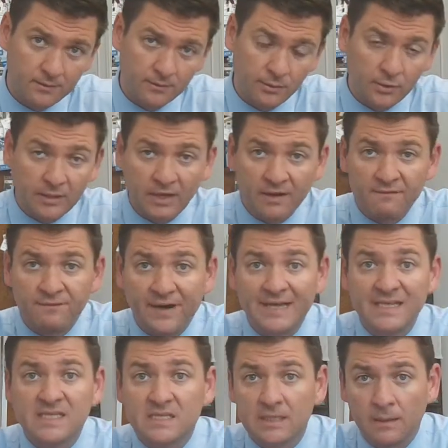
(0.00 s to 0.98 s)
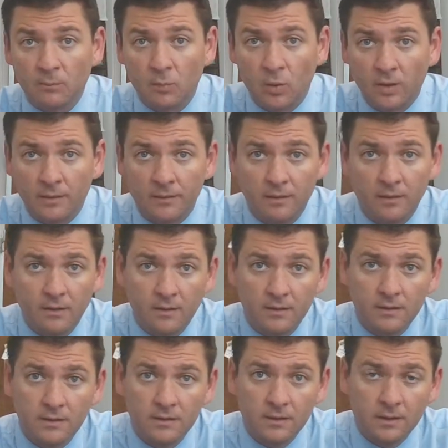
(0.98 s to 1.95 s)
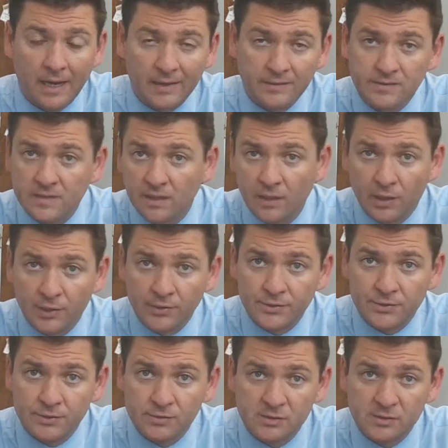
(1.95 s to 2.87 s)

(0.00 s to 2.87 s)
you can invite someone out to lunch,